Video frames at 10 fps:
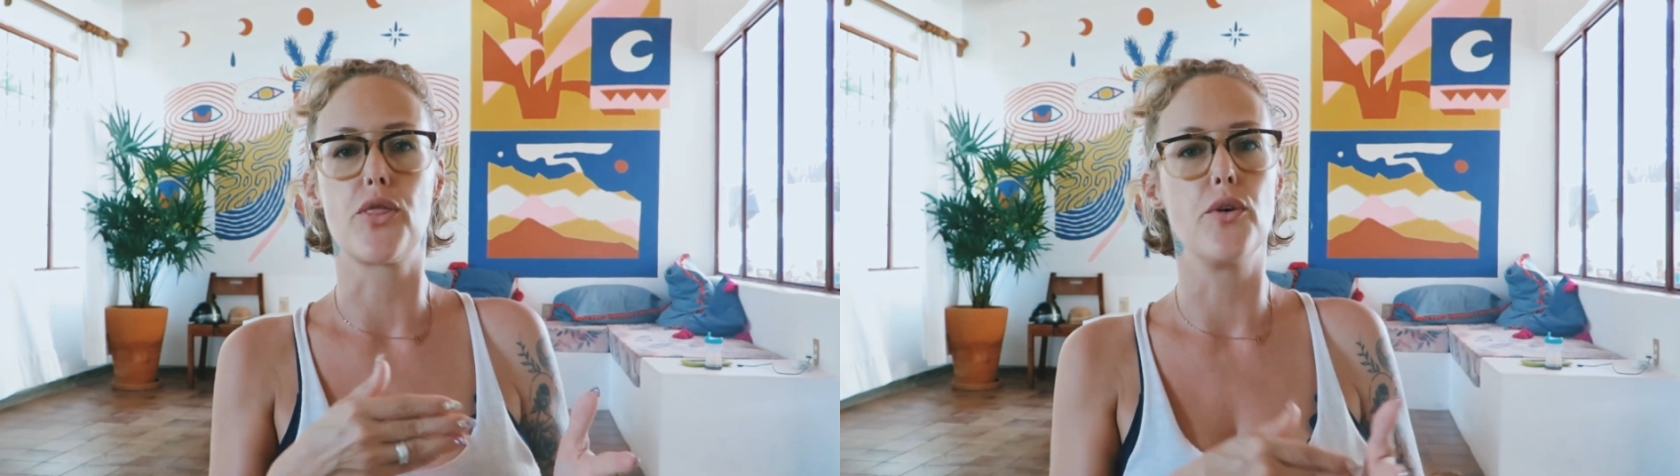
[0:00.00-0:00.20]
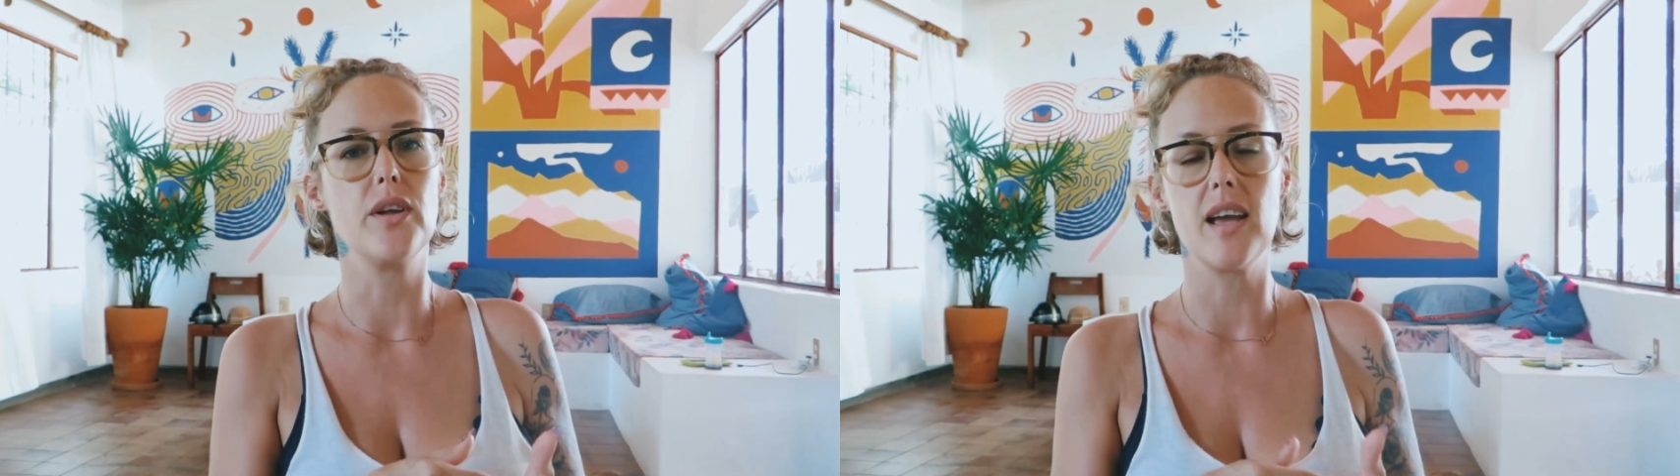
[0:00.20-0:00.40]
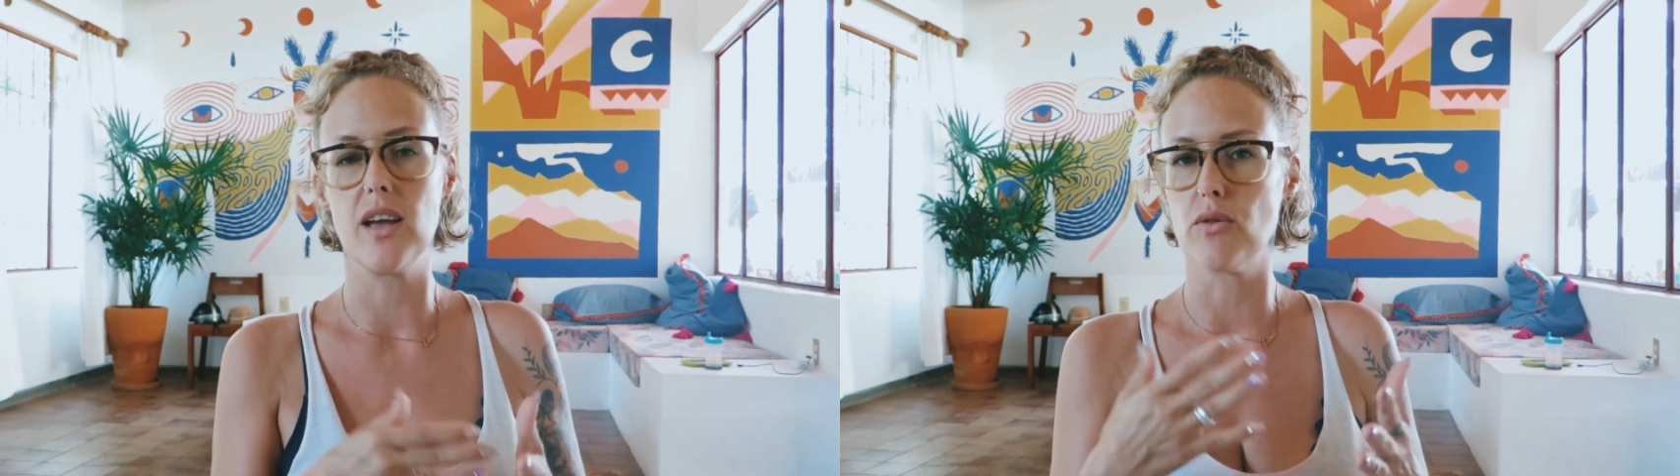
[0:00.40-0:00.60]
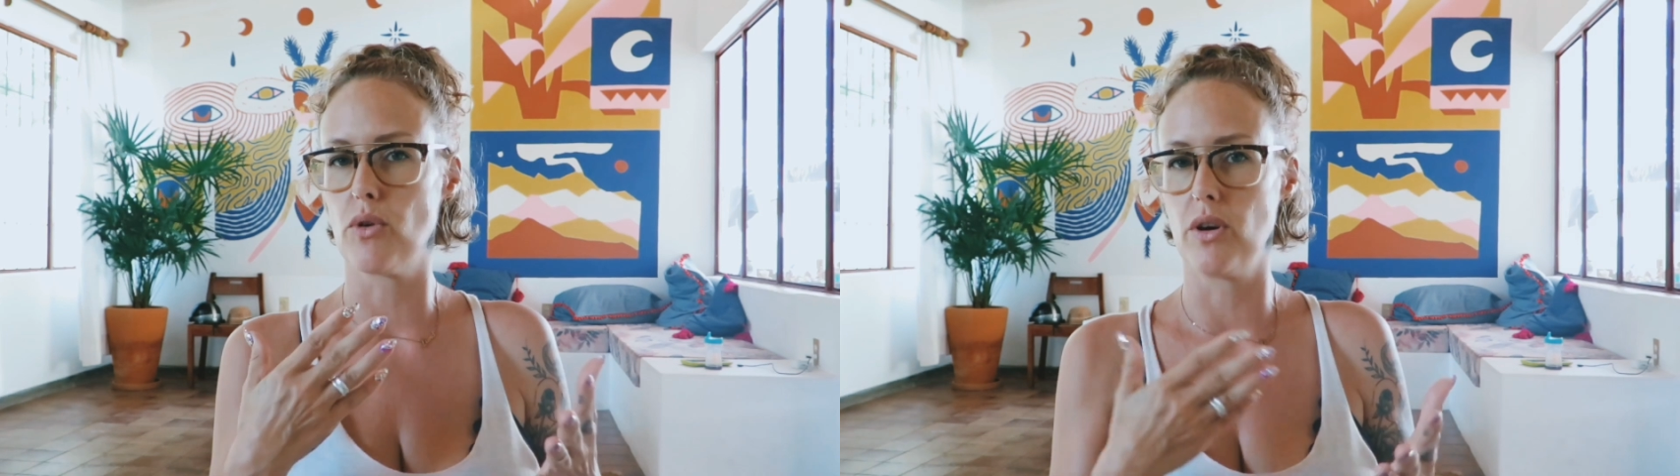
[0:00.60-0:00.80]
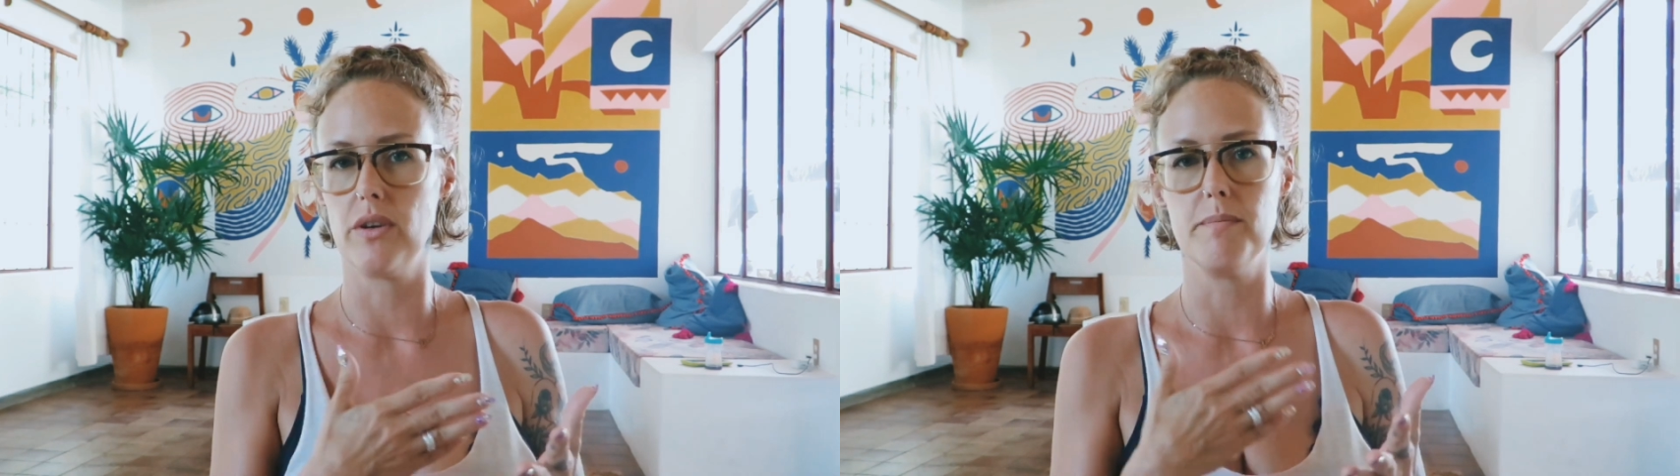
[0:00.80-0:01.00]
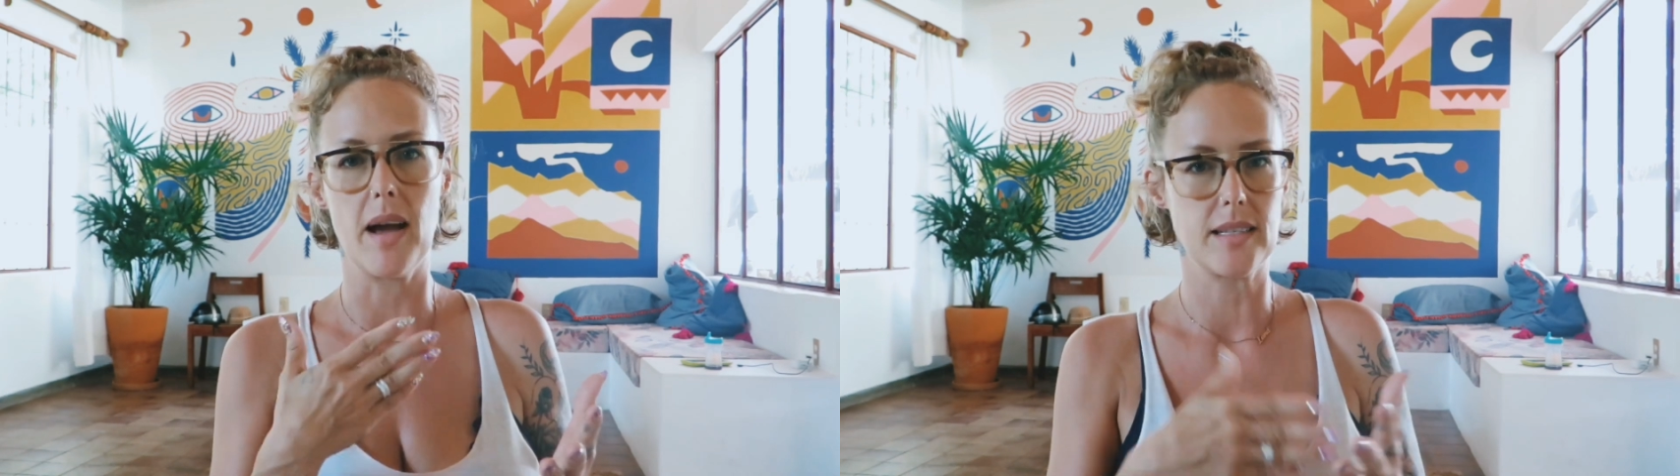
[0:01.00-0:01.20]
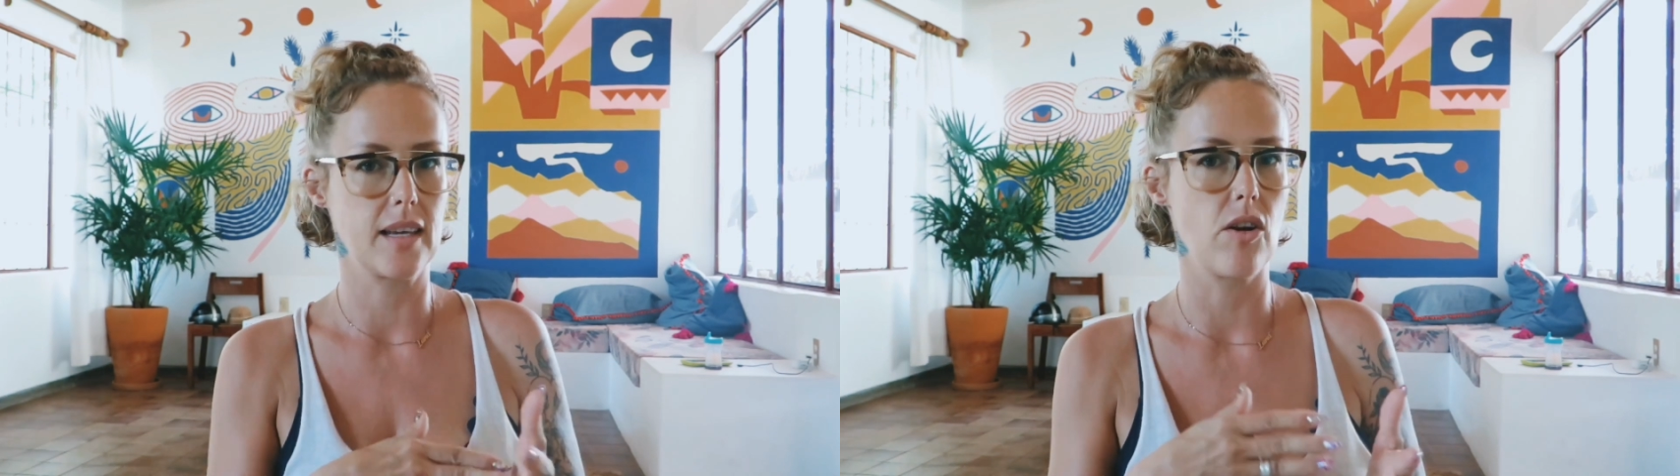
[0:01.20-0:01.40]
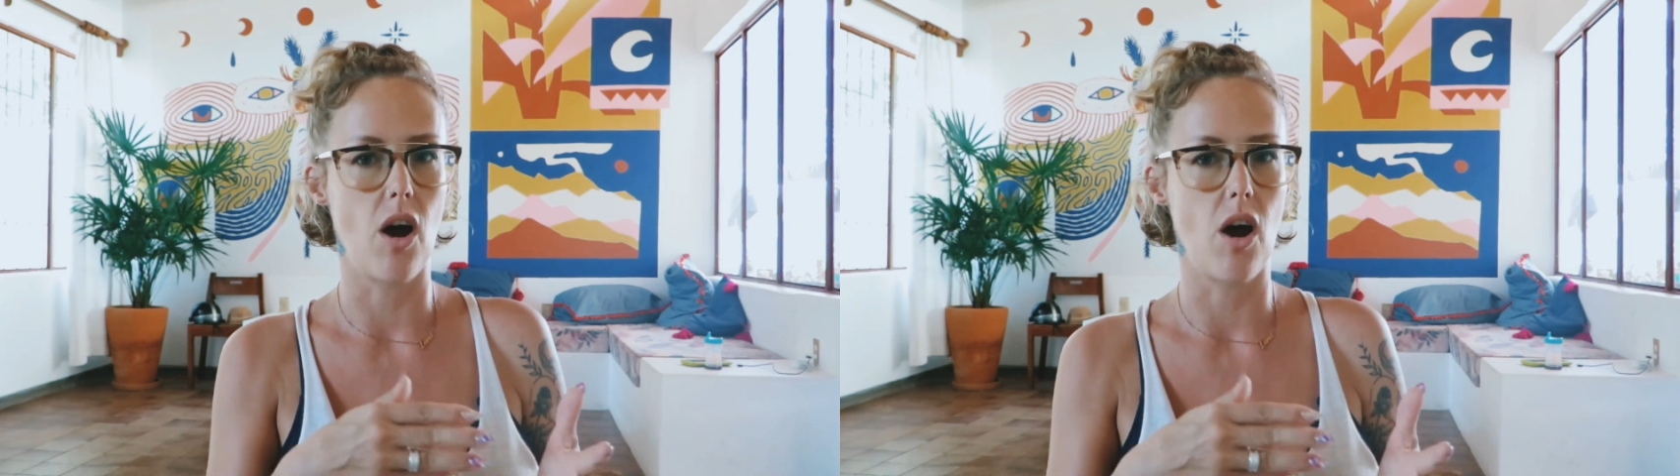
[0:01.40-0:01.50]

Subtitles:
38-year-old Mexican